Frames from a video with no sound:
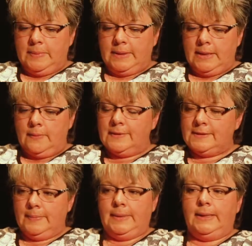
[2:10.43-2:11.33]
but I
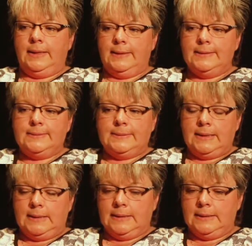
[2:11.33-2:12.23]
was obedient,
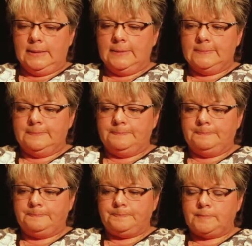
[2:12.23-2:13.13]
and
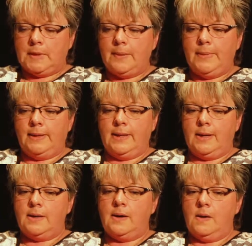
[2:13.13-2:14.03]
I made
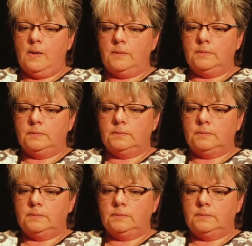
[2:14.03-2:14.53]
that call.